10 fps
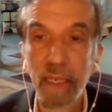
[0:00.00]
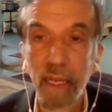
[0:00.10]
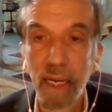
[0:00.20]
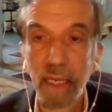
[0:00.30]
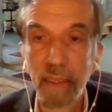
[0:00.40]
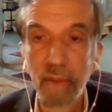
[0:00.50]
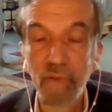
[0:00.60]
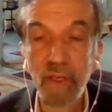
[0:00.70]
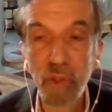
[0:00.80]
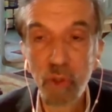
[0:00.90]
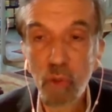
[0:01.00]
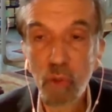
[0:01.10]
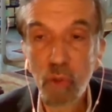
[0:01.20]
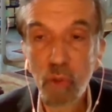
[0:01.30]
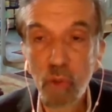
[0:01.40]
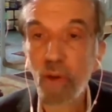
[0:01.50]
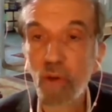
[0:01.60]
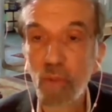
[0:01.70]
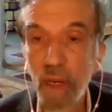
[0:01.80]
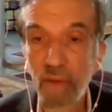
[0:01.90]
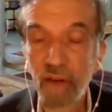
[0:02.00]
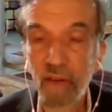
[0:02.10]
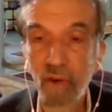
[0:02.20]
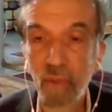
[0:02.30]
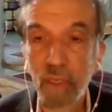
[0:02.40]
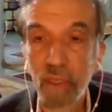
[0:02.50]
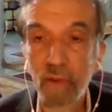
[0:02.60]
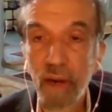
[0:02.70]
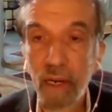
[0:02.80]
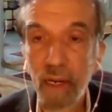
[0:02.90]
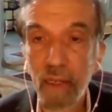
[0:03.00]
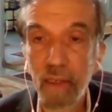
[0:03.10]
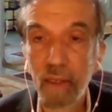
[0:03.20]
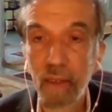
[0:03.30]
And we should be able to benefit from it greatly.